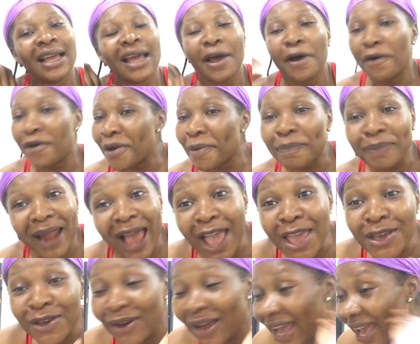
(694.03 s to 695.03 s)
reply
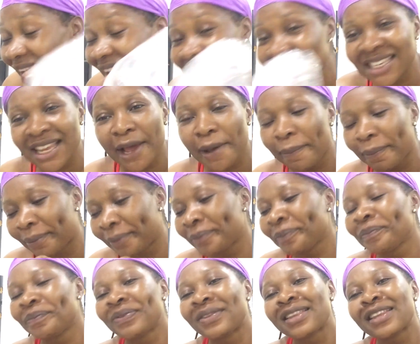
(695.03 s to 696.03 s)
you ASAP
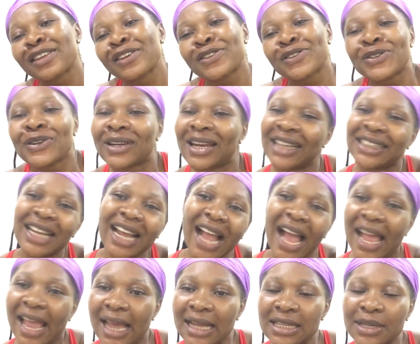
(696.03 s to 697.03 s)
so that I
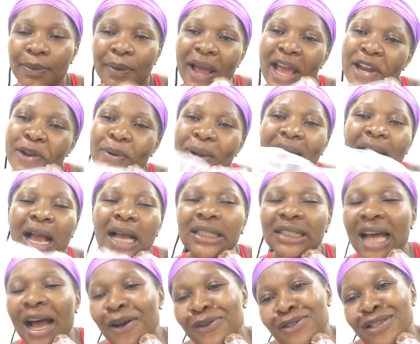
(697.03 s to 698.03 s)
can get it. But anyway
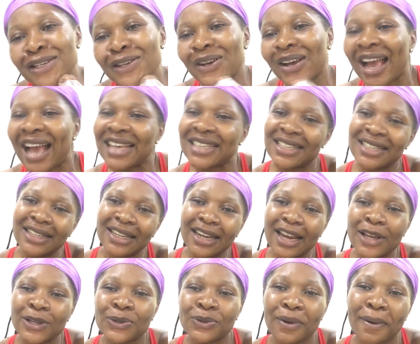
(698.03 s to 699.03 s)
guys, I'll see you guys in the
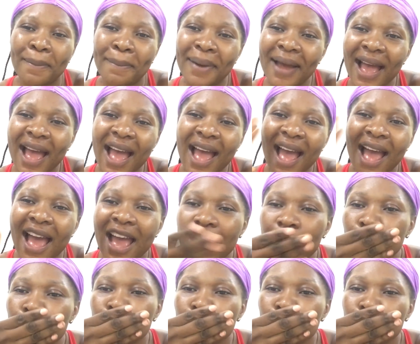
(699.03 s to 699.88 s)
next one. Bye.